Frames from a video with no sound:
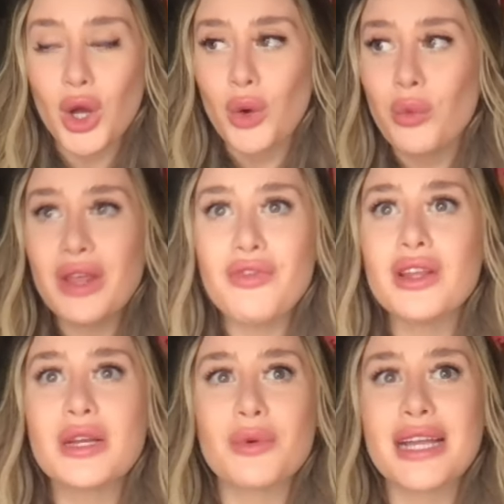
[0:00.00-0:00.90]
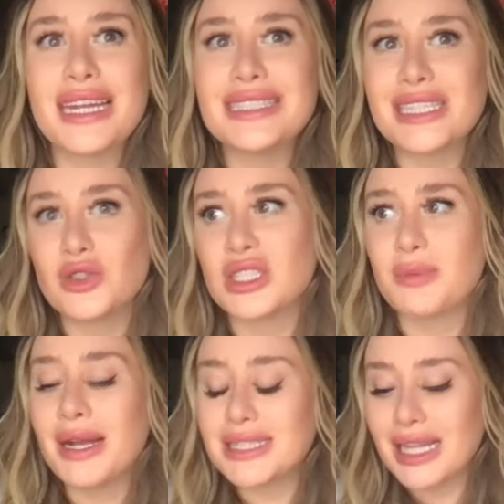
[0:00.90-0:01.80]
we feel like we're getting
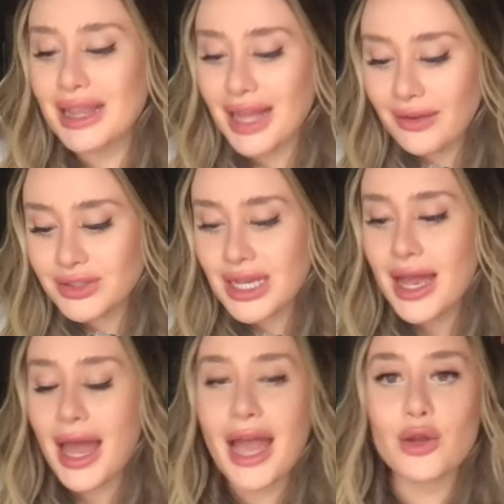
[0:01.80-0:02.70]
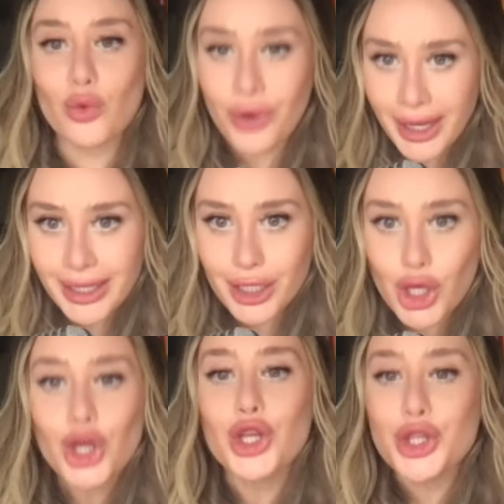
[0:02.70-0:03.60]
disrespected left and right.
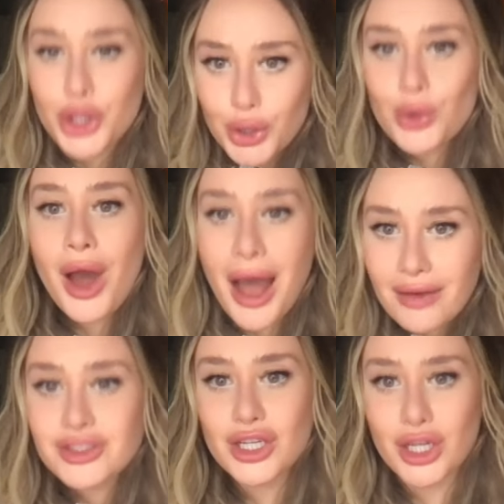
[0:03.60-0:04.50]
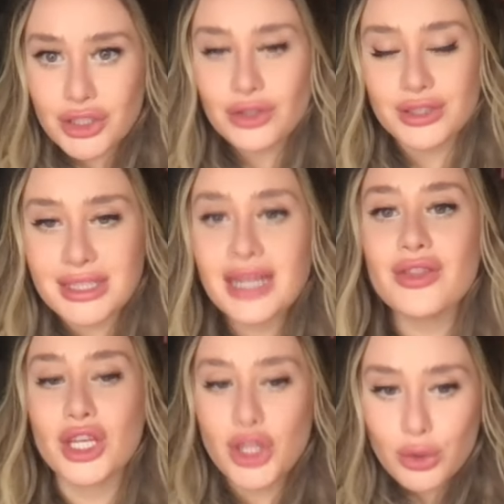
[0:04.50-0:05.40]
You have to understand
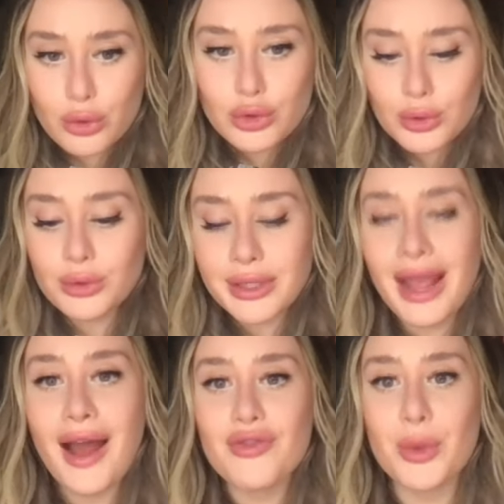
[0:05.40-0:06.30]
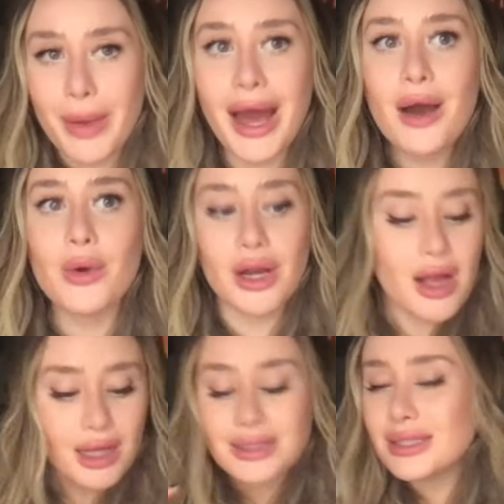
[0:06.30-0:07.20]
that you truly have the power
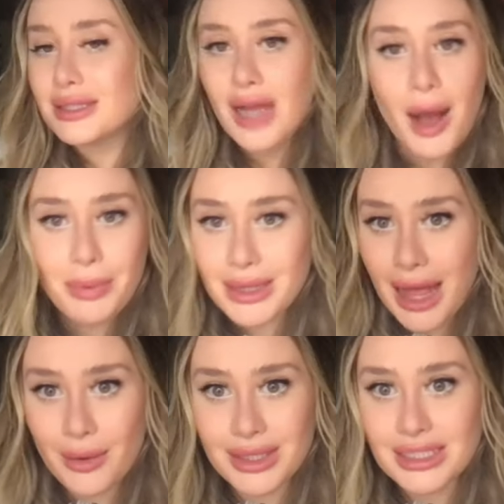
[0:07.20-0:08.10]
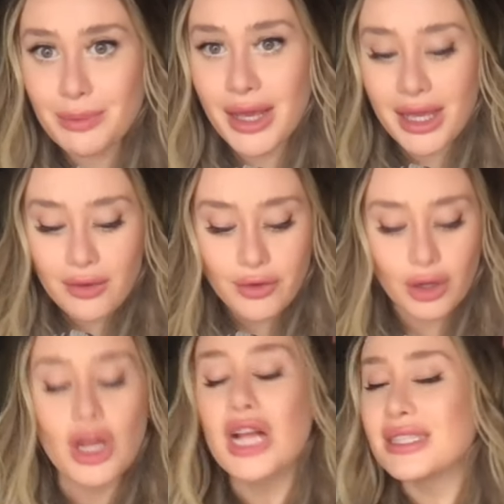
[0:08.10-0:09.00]
to stop allowing this
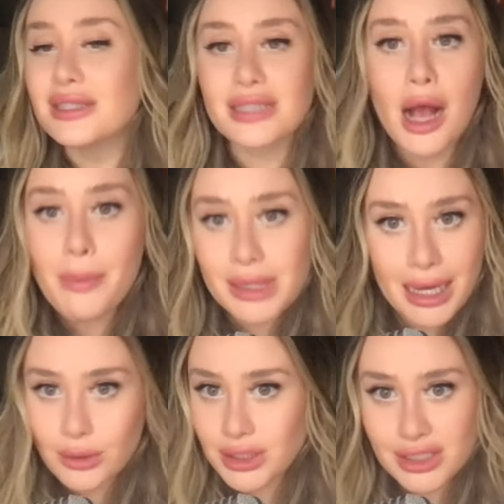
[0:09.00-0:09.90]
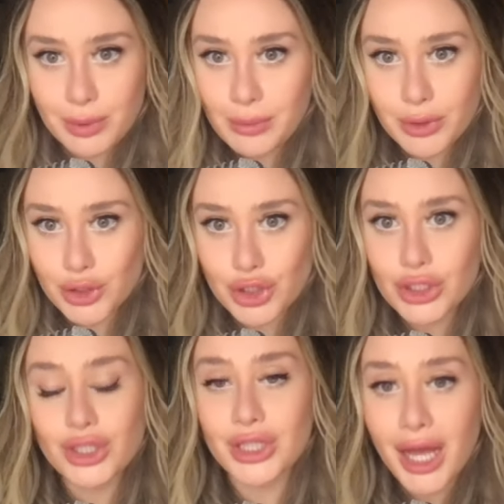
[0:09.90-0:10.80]
behavior, to stop allowing these people into
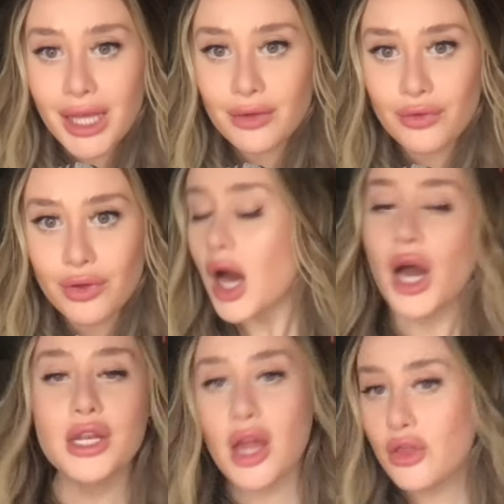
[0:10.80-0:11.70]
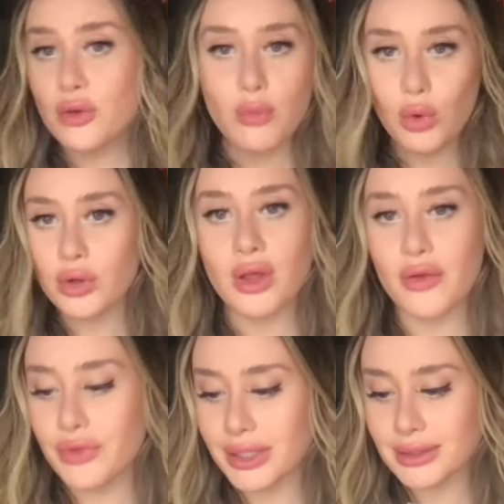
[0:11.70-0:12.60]
your life. Another moral
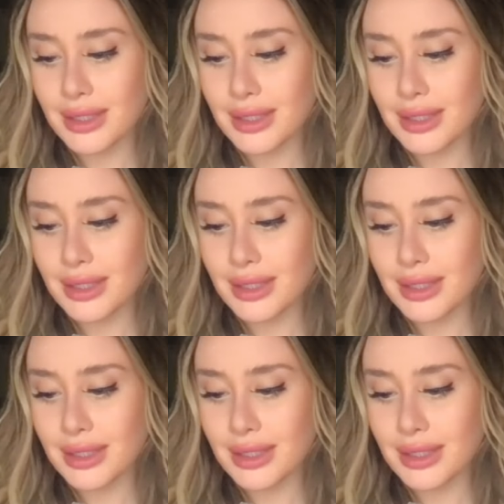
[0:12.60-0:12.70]
of this